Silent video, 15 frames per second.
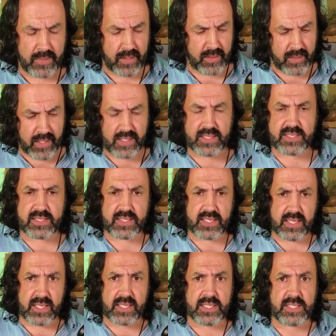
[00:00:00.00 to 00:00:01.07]
things
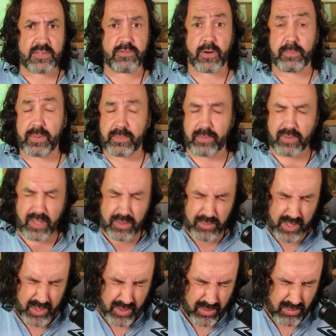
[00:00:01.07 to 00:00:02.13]
easy for people? And
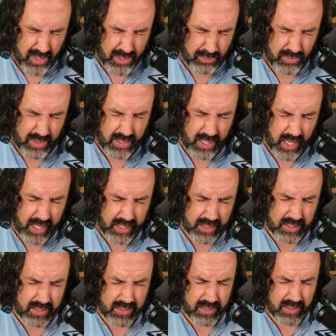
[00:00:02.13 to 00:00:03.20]
we know that we
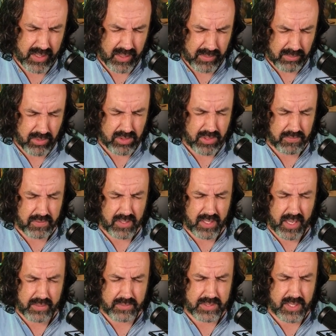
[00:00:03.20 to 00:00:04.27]
like, most of the
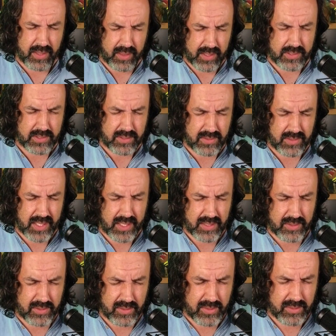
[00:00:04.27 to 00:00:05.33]
times, things to get
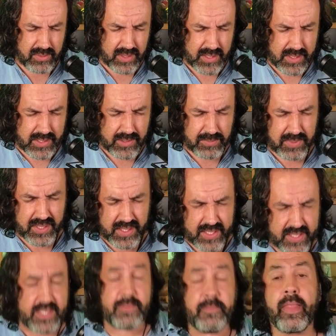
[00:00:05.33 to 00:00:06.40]
go to be
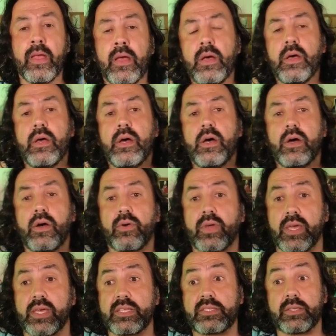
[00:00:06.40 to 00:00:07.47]
easy.
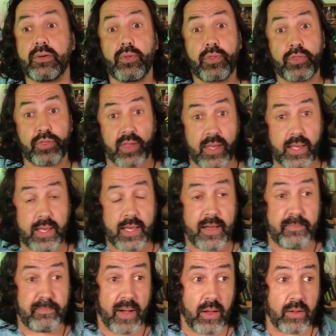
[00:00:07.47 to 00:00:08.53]
Okay, so think
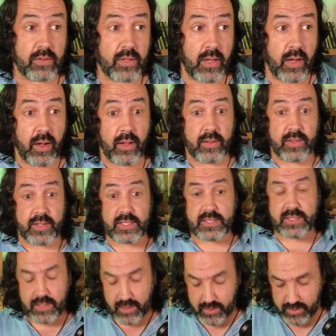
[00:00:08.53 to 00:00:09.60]
about all
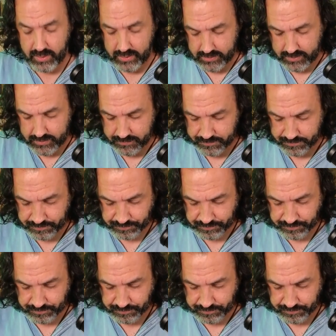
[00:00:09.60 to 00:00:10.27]
these things.